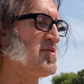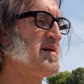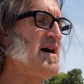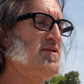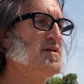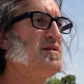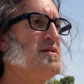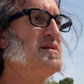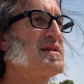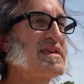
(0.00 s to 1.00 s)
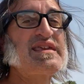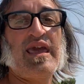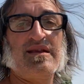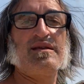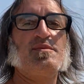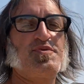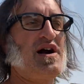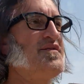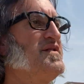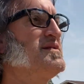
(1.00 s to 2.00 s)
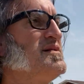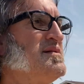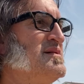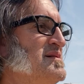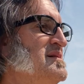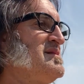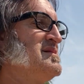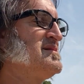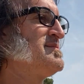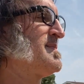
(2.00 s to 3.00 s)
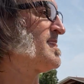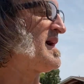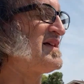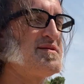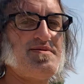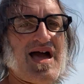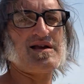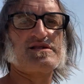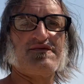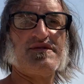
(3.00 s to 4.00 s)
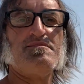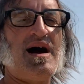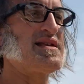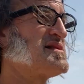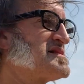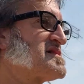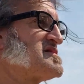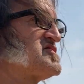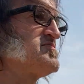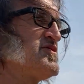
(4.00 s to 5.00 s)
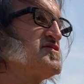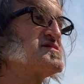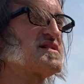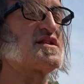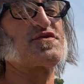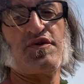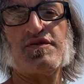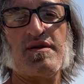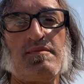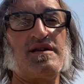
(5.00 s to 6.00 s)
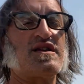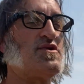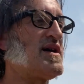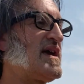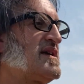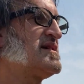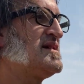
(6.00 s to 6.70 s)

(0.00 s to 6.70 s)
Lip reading: about gaining a profit on the backs of the mindless consumer who's going to throw their money away